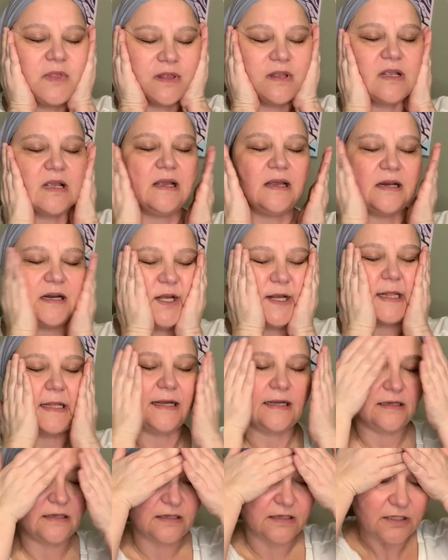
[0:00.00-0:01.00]
And I
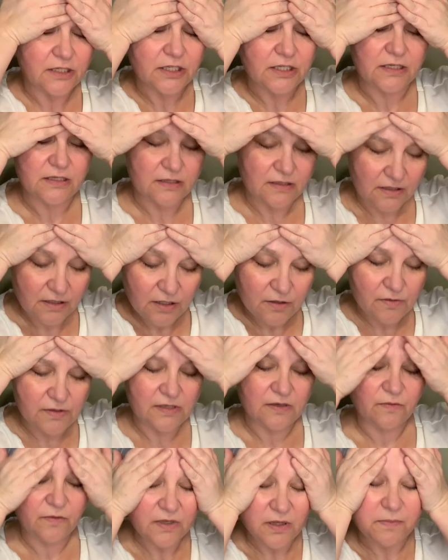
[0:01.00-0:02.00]
like to just use
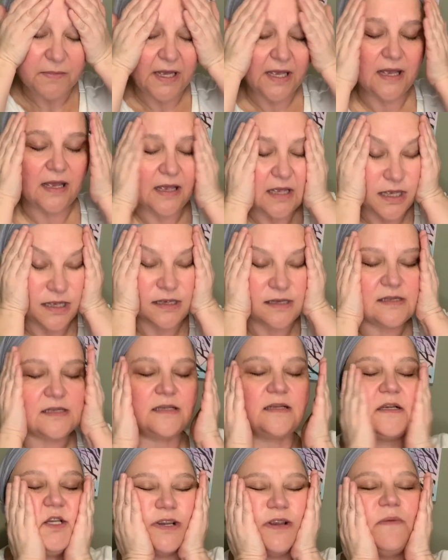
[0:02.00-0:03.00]
it with my hands
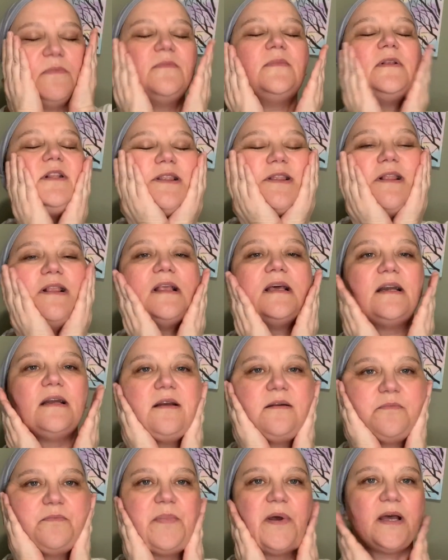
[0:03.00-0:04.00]
and to let it
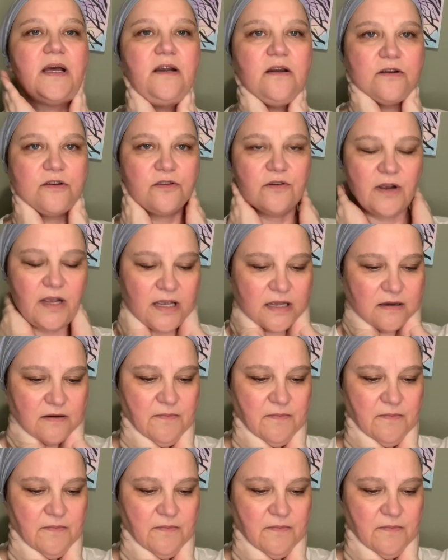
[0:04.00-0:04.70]
penetrate.